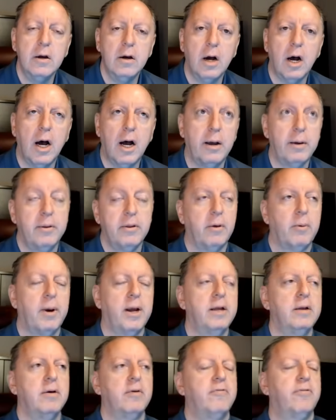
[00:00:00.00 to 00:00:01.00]
Uh, isn't that
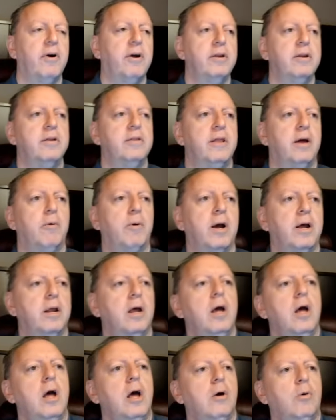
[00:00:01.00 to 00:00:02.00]
right? If I did that right,
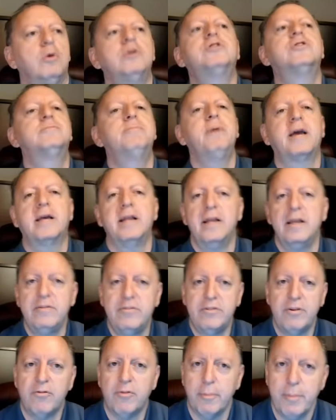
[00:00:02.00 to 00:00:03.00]
let's just make it
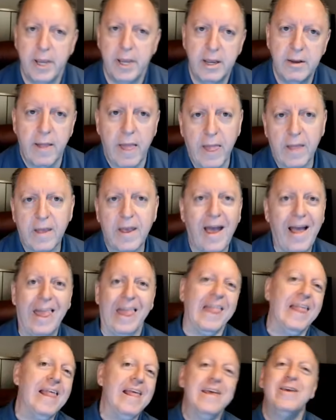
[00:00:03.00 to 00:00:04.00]
easier for me. Okay.
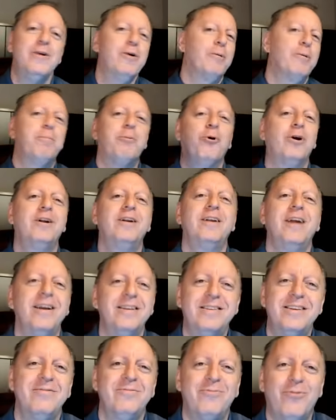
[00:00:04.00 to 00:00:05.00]
You were born in
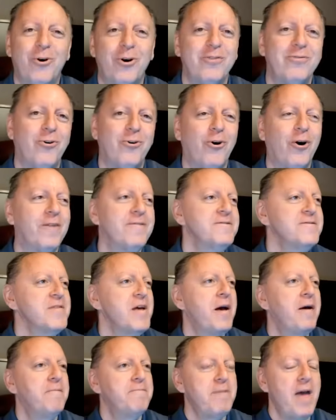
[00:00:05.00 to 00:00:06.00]
1944.
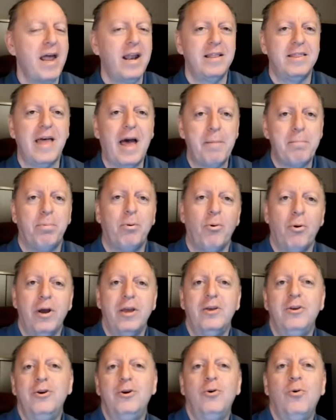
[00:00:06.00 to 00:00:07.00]
And at that
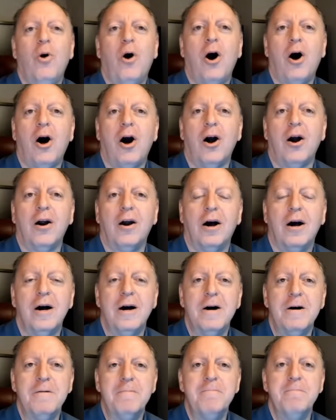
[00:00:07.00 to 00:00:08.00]
point, you are,
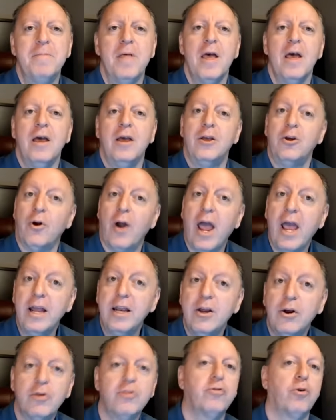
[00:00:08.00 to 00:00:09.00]
um, you're 80
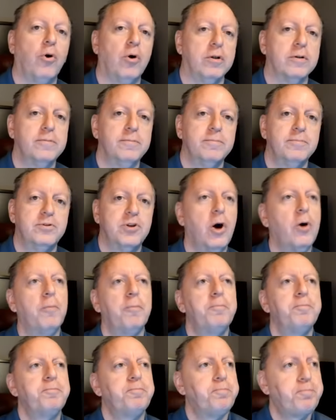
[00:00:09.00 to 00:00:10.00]
years old.
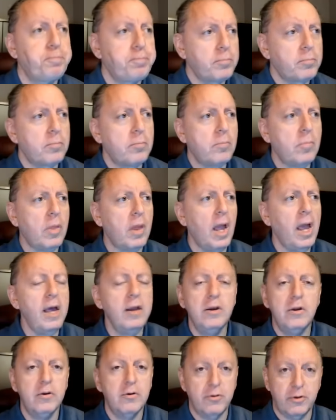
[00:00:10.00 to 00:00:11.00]
So,
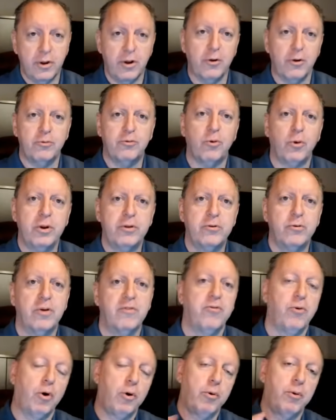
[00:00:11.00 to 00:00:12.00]
and, you know,
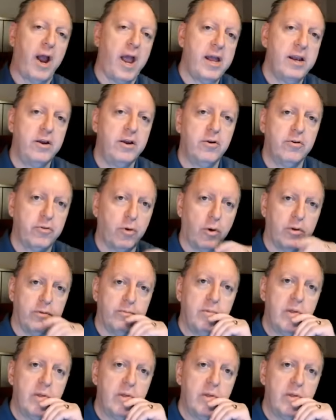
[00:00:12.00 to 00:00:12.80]
2024, we're 80 years old.